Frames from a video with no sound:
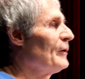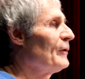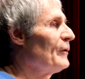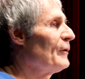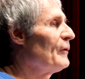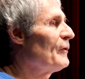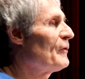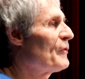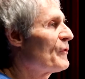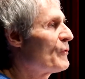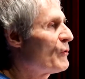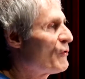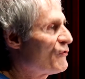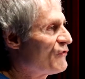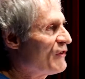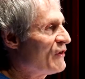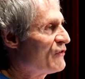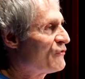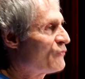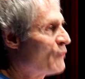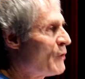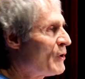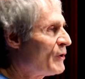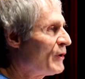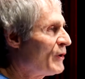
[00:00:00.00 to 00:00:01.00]
There is a
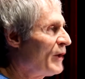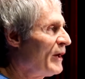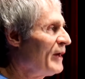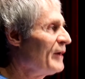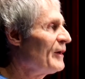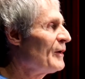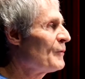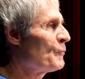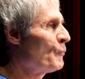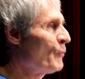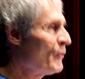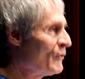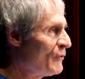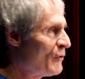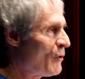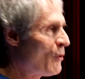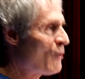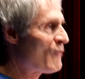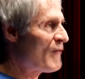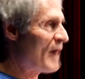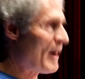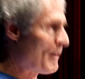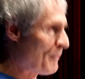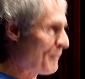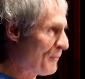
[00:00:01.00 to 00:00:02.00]
truncated window of
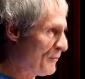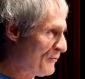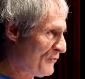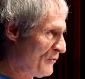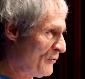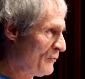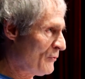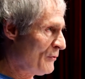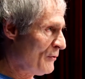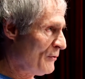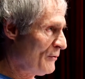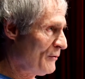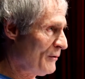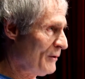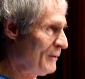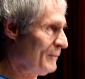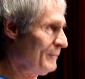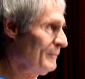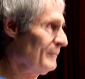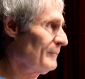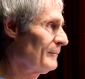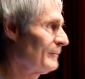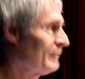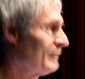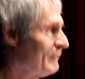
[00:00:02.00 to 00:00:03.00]
opportunity
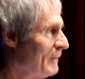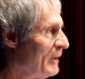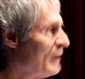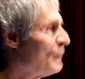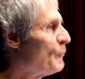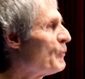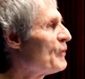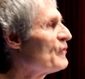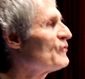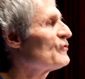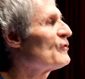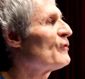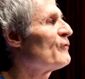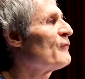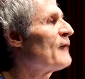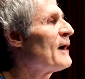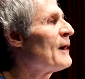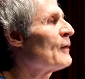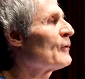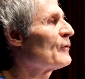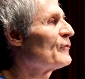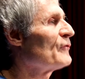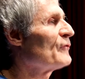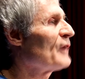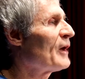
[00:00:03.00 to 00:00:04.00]
in which to file
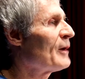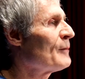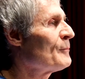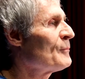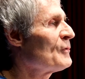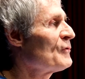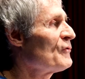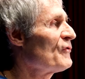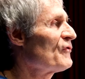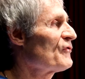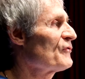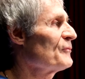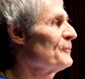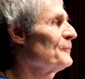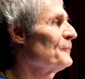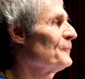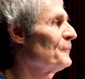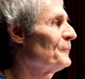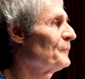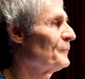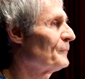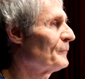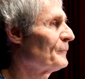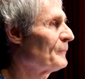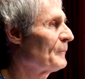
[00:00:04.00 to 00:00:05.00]
indictments
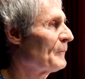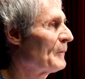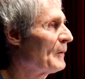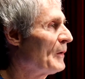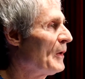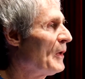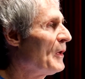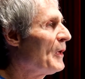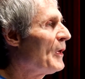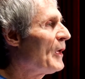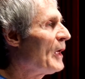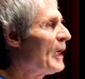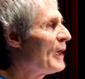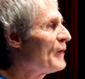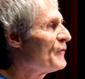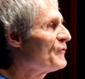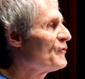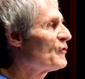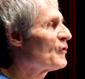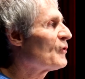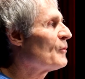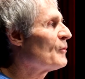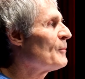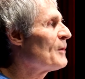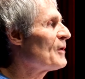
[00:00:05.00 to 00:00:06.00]
and to
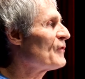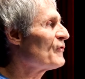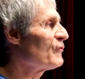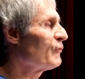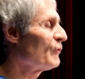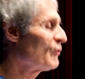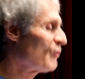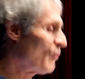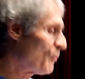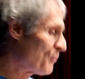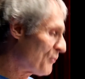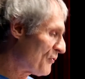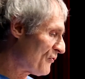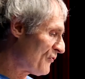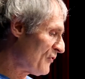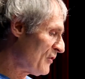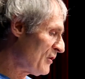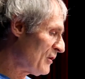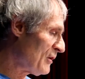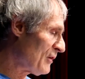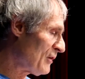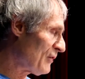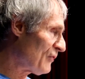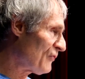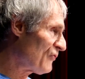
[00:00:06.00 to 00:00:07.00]
commence legal
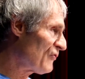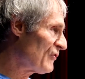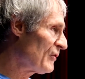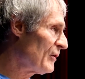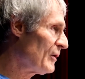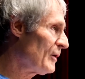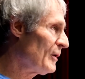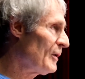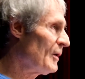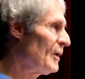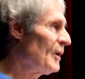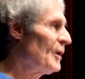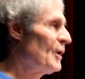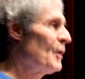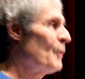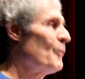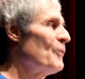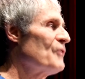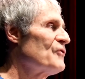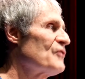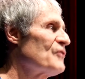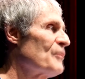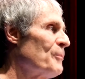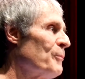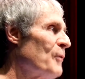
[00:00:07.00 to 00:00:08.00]
proceedings, which
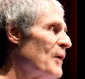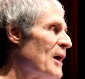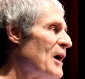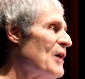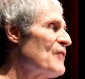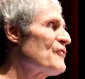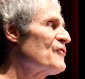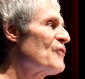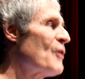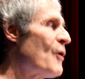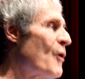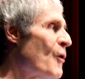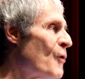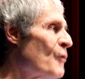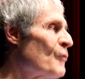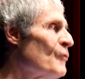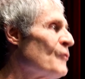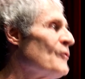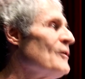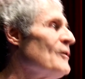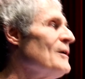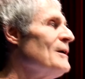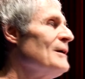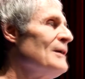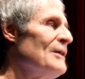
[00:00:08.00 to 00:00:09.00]
applies only
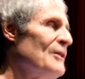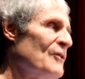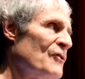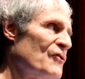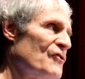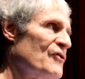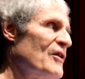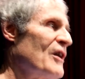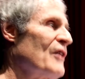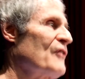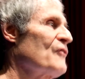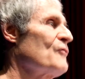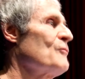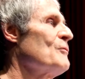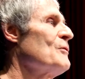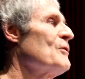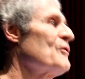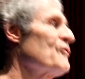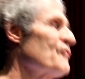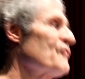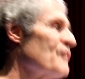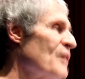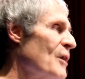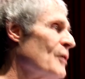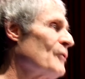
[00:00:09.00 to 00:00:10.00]
in sexual
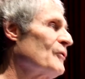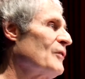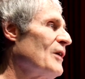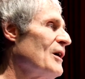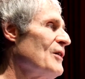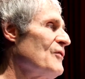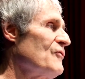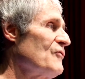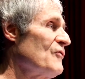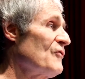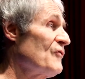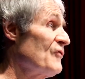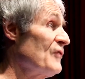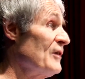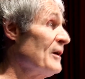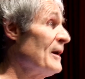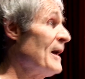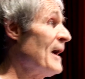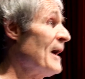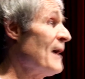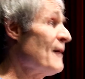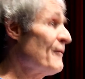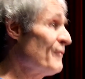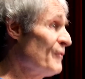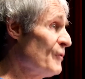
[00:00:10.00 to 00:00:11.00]
assault cases. And I
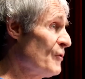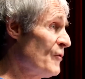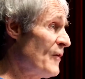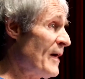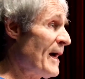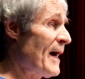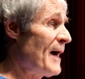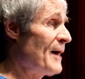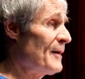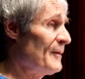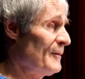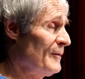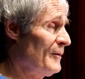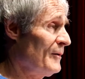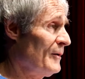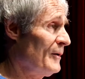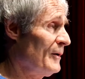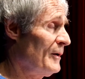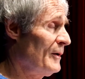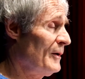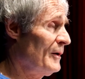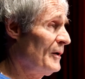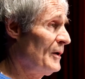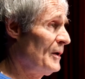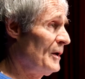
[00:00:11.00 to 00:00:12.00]
view that
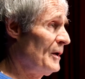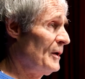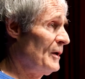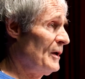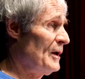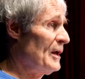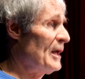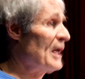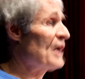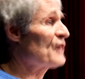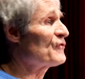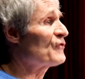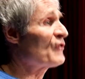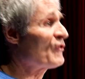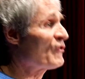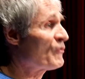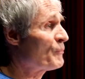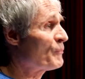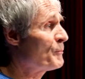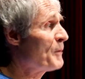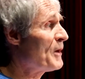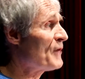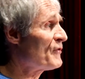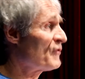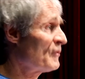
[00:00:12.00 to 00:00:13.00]
as an
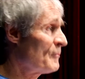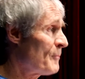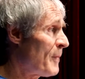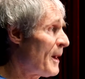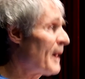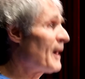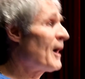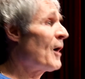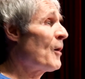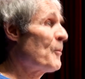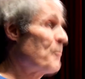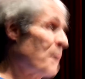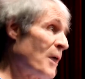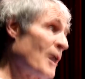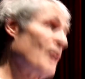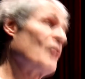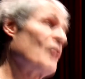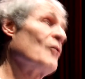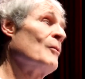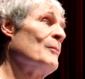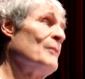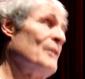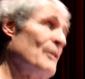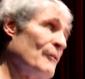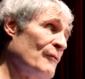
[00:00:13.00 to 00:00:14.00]
expression by our
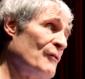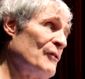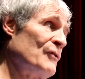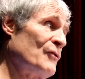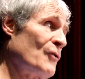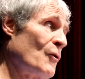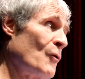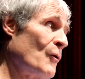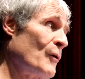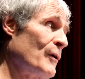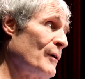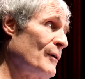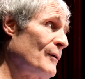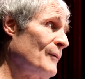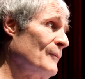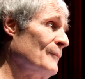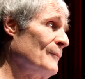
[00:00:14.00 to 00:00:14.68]
Parliament in Victoria